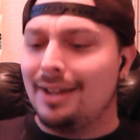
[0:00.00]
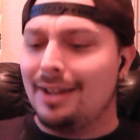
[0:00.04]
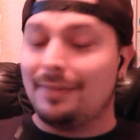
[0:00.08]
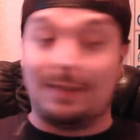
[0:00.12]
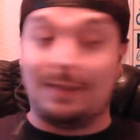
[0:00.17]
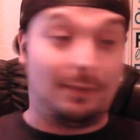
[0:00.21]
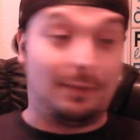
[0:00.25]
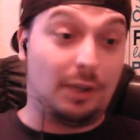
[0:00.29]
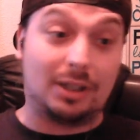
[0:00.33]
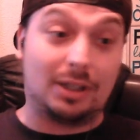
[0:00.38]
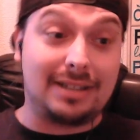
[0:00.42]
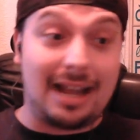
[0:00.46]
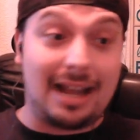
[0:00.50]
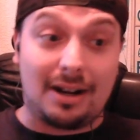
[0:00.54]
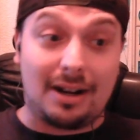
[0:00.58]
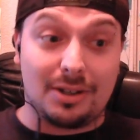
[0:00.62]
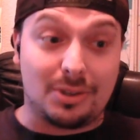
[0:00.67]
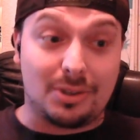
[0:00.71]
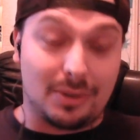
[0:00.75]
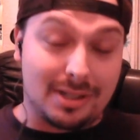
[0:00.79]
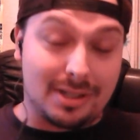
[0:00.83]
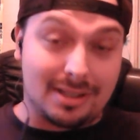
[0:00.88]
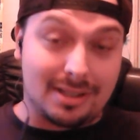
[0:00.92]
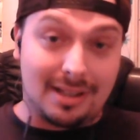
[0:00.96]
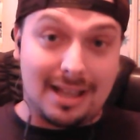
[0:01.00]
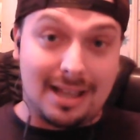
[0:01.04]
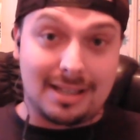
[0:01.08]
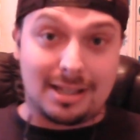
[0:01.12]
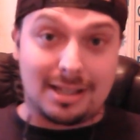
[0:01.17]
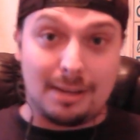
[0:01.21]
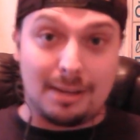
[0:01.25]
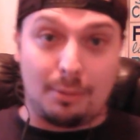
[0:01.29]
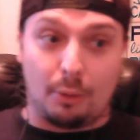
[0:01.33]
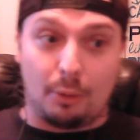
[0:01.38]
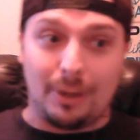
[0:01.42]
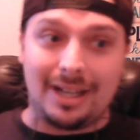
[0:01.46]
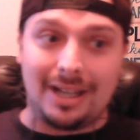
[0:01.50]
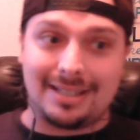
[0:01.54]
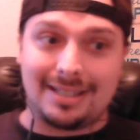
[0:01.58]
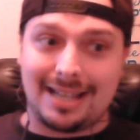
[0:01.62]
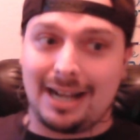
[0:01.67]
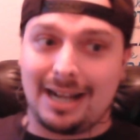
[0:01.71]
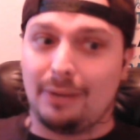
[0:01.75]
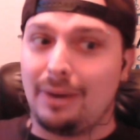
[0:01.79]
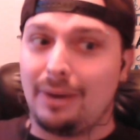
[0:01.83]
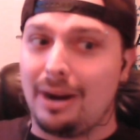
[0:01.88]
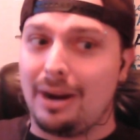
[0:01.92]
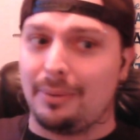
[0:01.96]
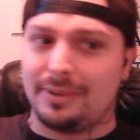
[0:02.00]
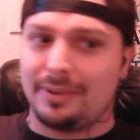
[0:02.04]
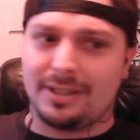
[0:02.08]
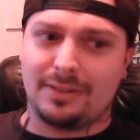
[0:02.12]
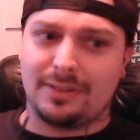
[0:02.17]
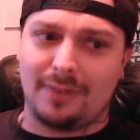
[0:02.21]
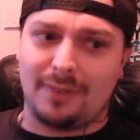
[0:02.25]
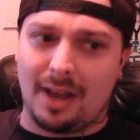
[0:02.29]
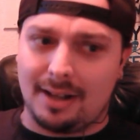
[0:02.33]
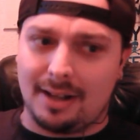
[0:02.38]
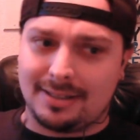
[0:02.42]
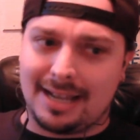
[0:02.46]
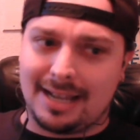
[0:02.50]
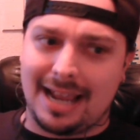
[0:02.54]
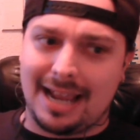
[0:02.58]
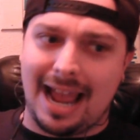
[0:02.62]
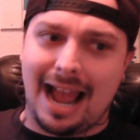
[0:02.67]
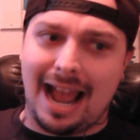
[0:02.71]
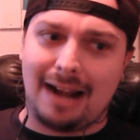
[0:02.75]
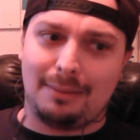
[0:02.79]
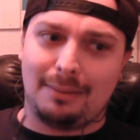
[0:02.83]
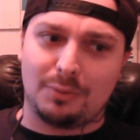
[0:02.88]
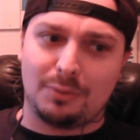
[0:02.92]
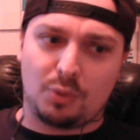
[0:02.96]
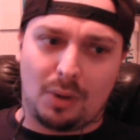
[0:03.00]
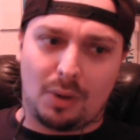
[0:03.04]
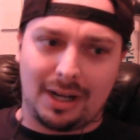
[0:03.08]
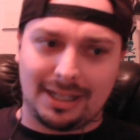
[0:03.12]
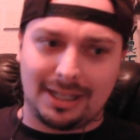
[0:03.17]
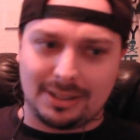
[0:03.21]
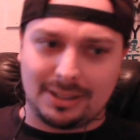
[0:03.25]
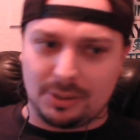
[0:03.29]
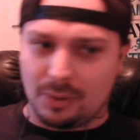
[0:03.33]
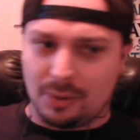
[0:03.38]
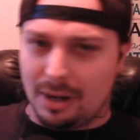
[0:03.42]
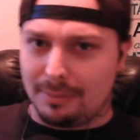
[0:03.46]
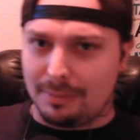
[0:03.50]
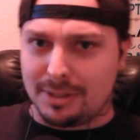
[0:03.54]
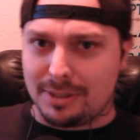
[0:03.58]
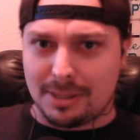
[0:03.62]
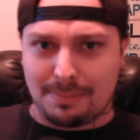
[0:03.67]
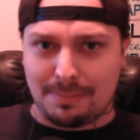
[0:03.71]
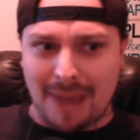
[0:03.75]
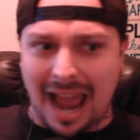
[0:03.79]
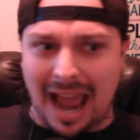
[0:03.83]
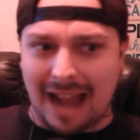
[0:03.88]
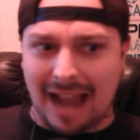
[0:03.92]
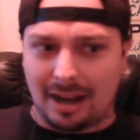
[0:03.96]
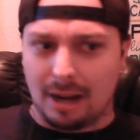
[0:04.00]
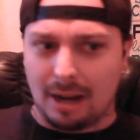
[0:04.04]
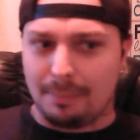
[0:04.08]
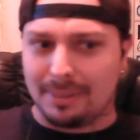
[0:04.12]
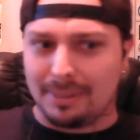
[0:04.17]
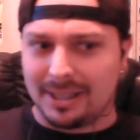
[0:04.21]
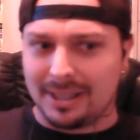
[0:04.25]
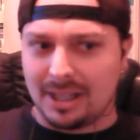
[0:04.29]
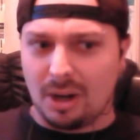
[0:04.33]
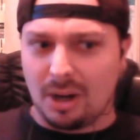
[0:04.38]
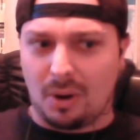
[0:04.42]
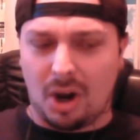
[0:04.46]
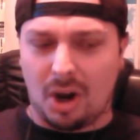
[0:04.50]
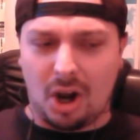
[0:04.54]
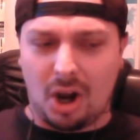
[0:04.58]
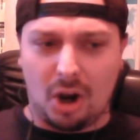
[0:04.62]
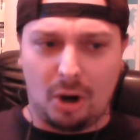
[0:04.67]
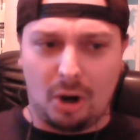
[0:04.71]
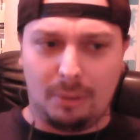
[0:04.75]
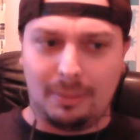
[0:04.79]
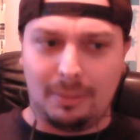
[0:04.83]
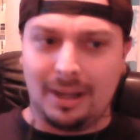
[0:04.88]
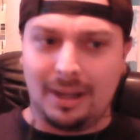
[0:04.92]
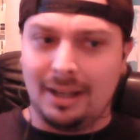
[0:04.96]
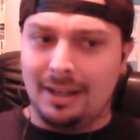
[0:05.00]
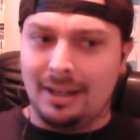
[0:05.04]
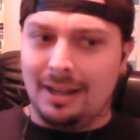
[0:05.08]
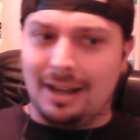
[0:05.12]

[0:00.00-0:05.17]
They've looked out of sorts the last couple weeks anyway, with Davante Adams wanting to pack up and go home,